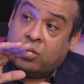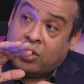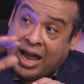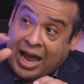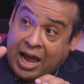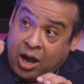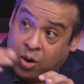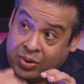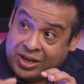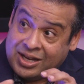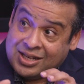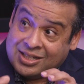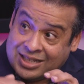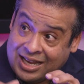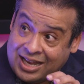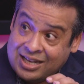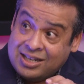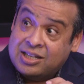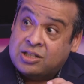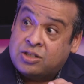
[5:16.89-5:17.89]
how we
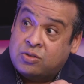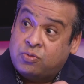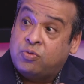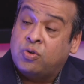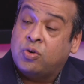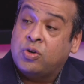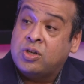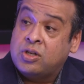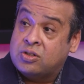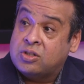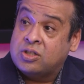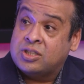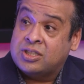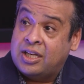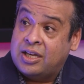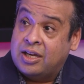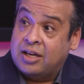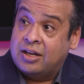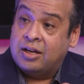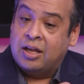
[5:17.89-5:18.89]
intended for you to
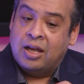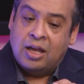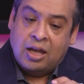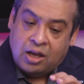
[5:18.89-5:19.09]
see it.